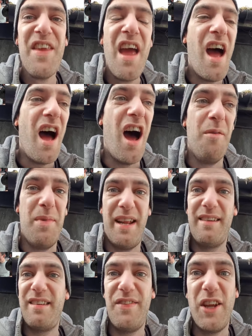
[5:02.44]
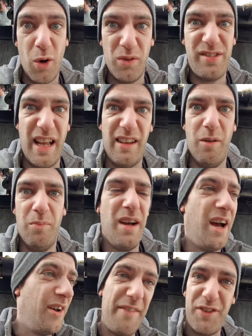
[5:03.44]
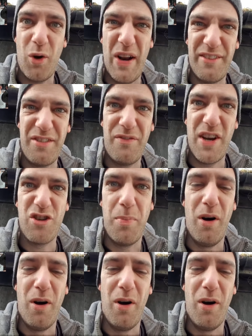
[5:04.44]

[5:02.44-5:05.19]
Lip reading: Yeah, because he does talk about her and the personal information quite a lot.